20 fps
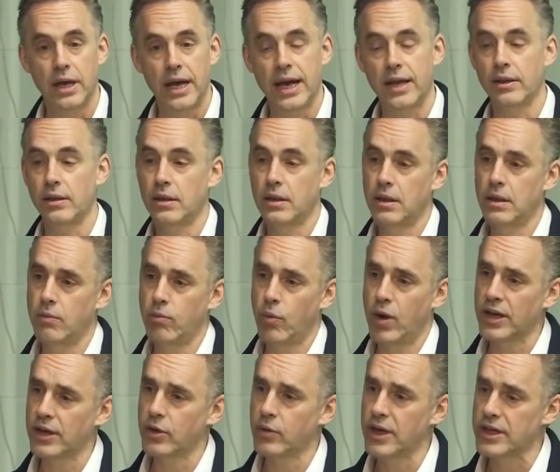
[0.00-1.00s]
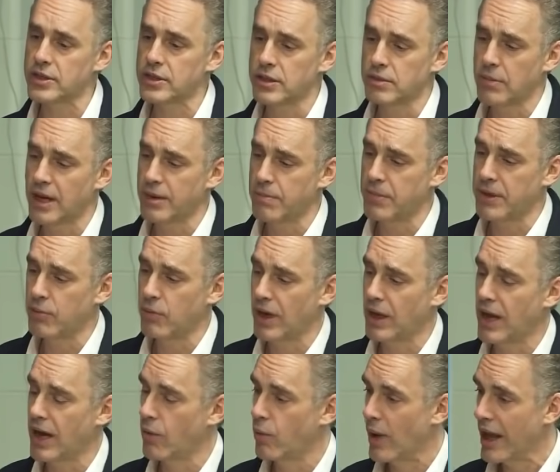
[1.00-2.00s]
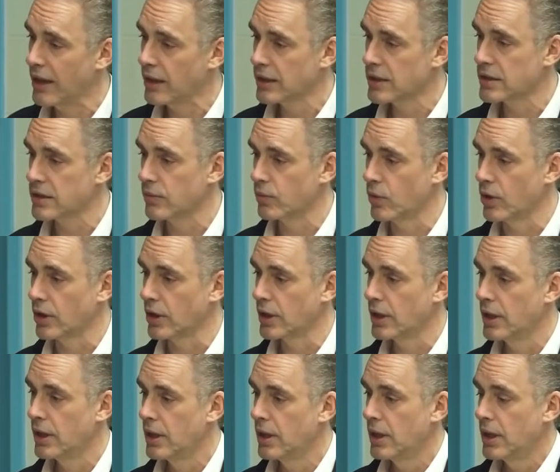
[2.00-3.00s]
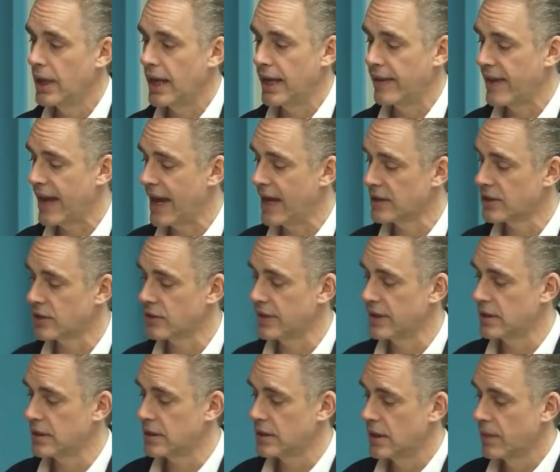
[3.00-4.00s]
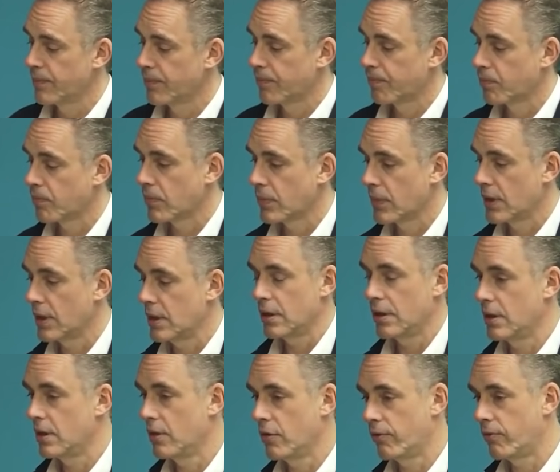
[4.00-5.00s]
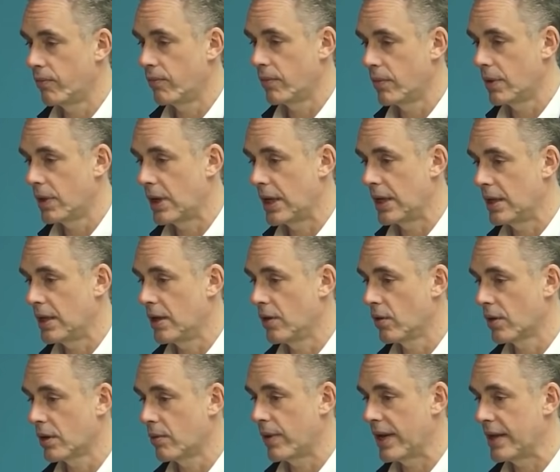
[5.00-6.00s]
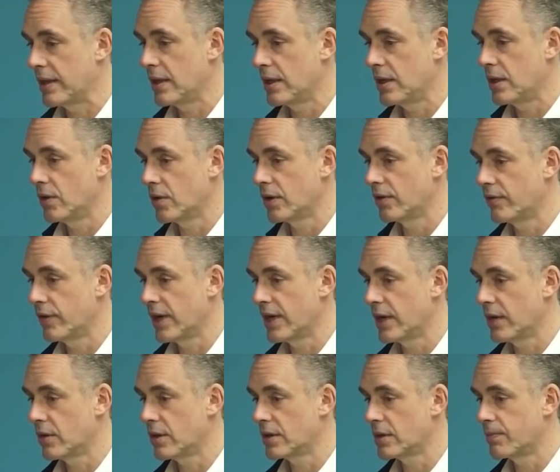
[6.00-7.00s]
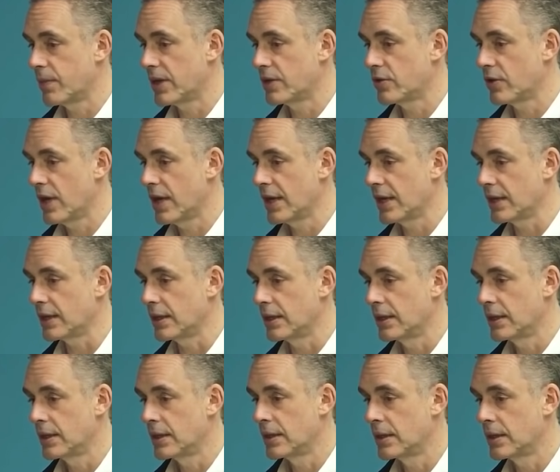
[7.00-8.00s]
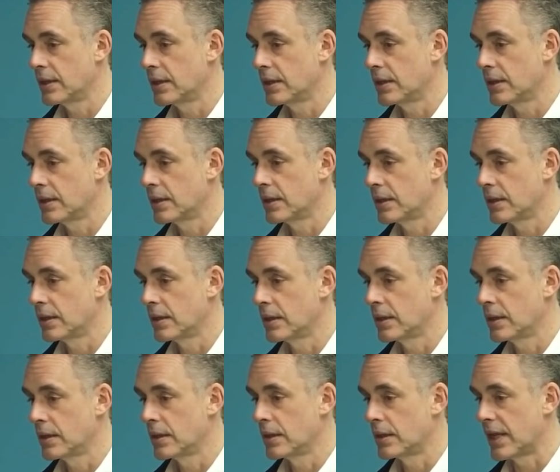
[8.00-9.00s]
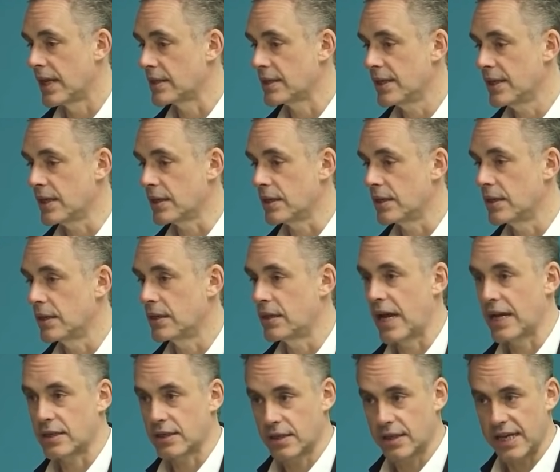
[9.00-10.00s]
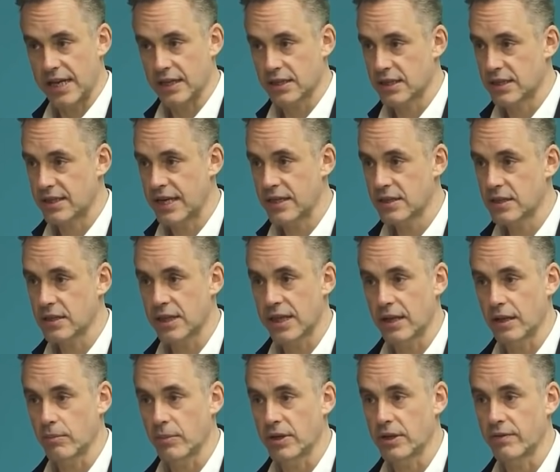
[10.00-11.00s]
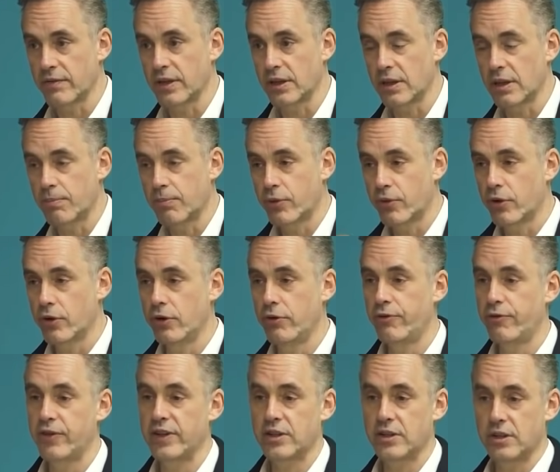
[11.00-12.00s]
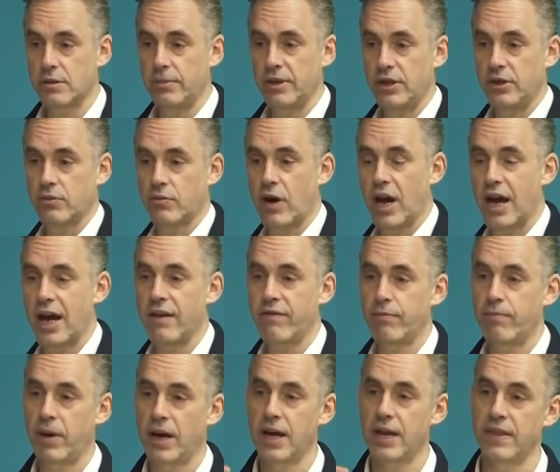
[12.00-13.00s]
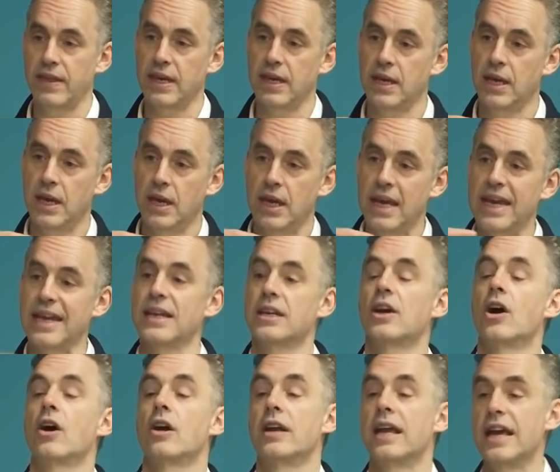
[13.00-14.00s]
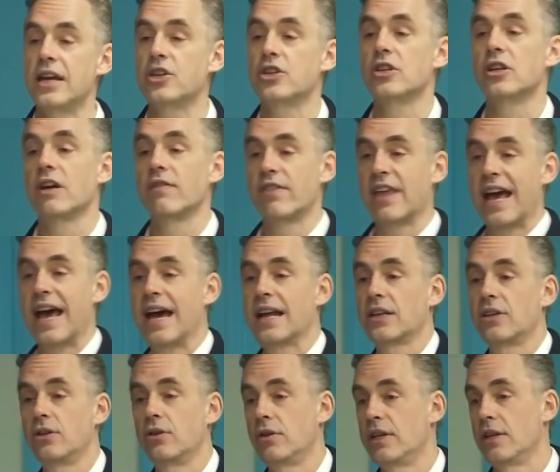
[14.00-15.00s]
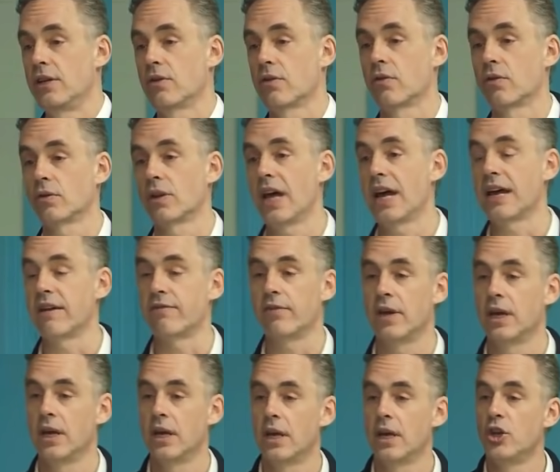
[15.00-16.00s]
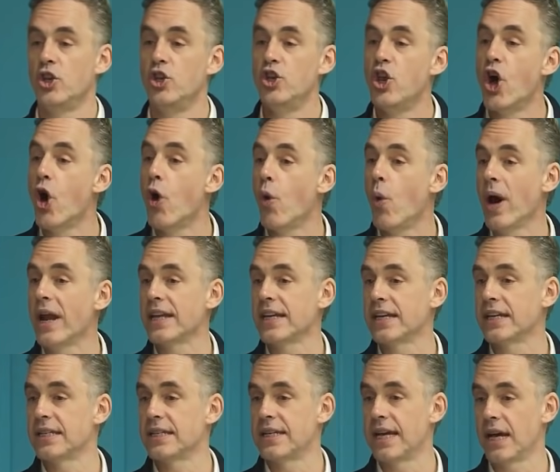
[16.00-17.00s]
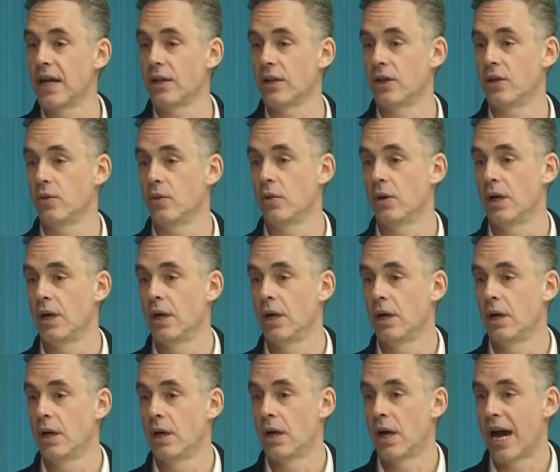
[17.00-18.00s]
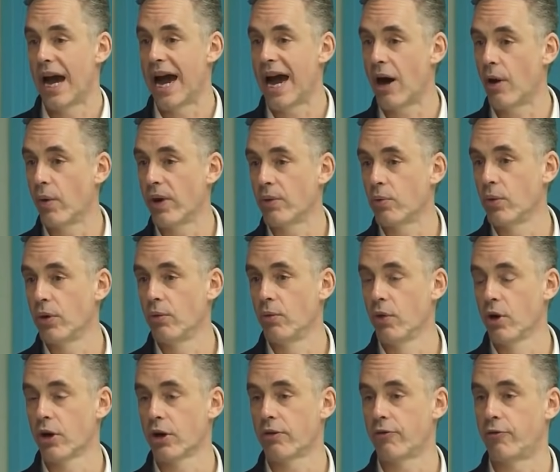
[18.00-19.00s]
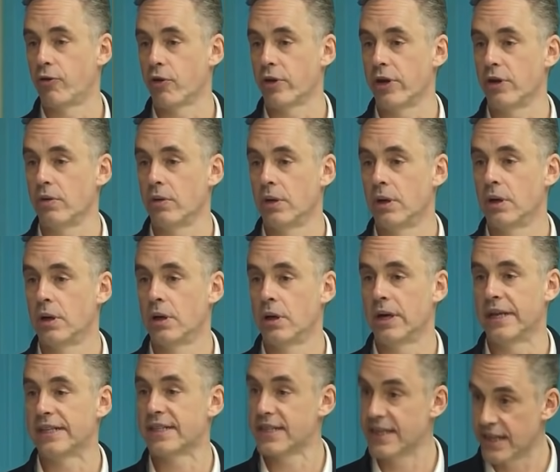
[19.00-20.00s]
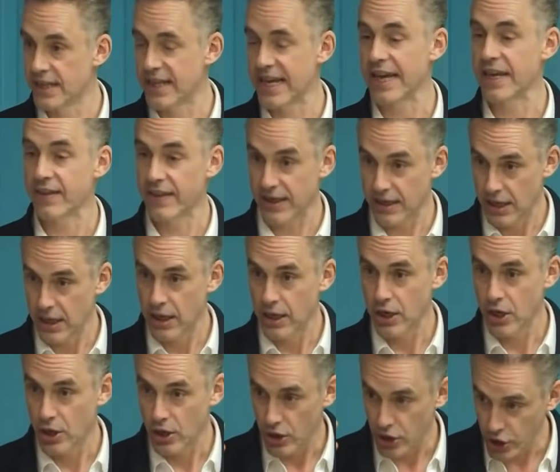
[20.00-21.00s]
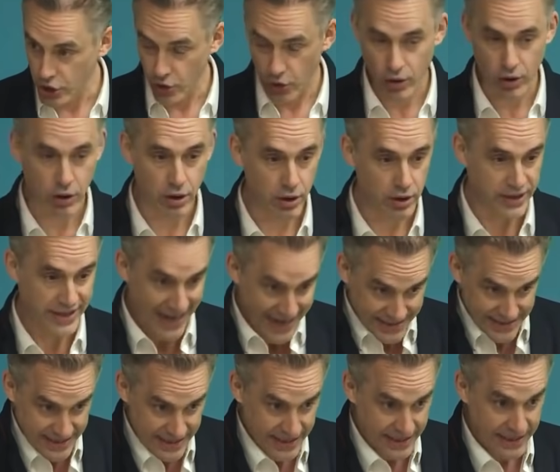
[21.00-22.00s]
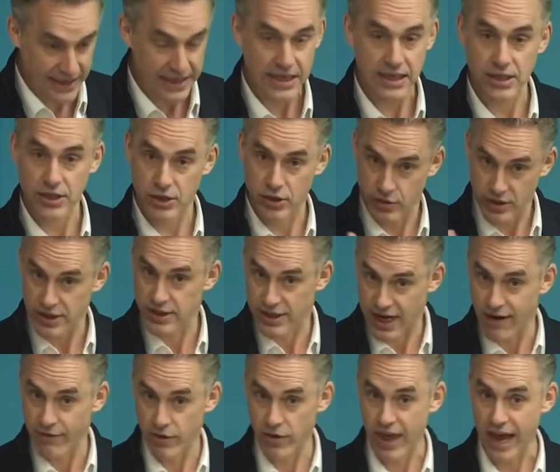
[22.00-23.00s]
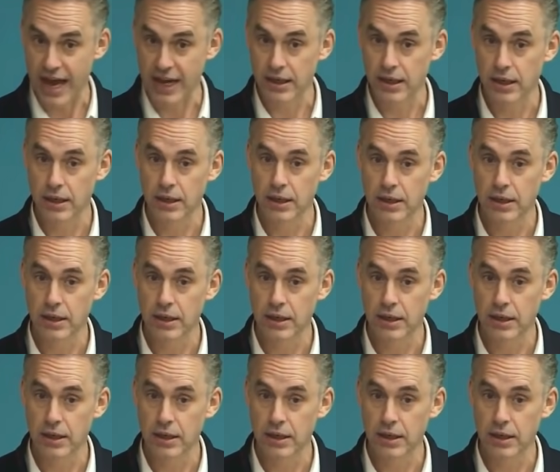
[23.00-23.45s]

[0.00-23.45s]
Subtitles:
And one question might be, well, how well does it work? And the answer is, the only way that you can find out is by trying it. That's it. That's the existential element of it. The proof is to be derived by the incarnation of the attitude in your own life. No one can tell you how it will work for you. It's the thing that your destiny is to discover that.